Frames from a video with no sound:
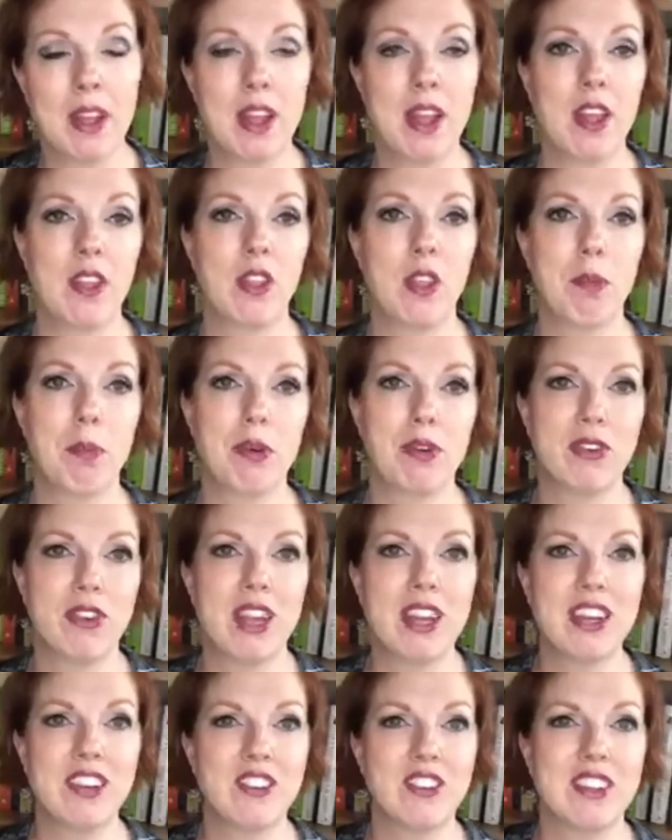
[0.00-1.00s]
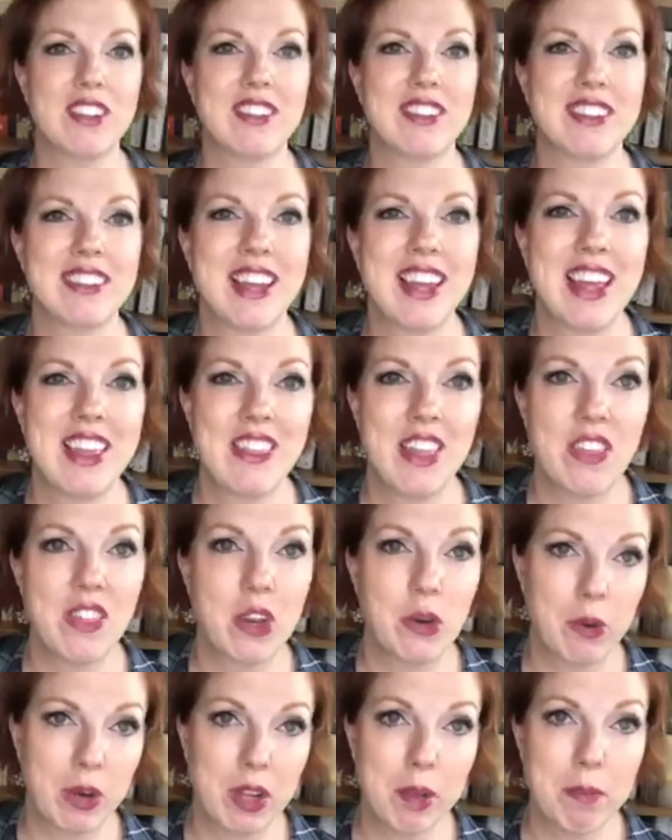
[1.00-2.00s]
the percentages that
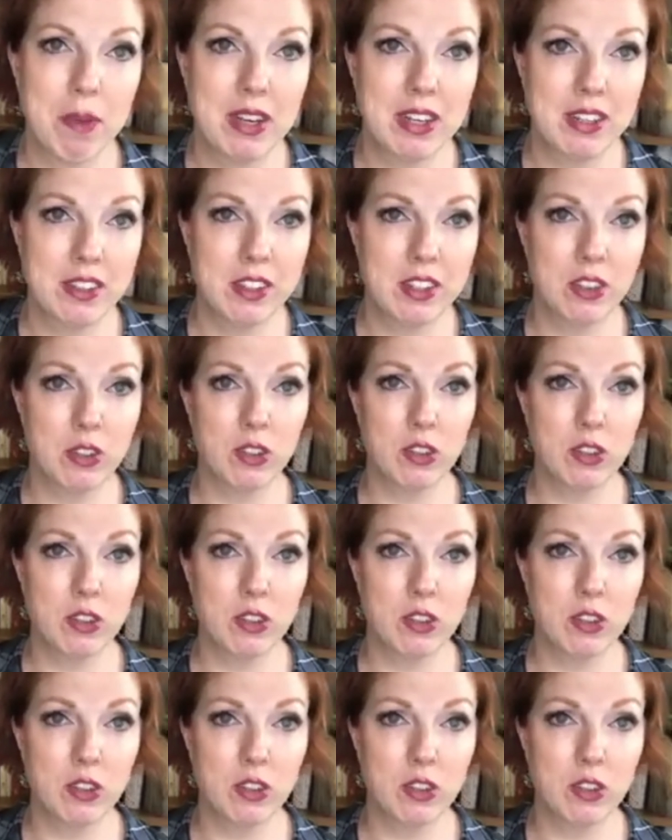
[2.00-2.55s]
they're recommending to you.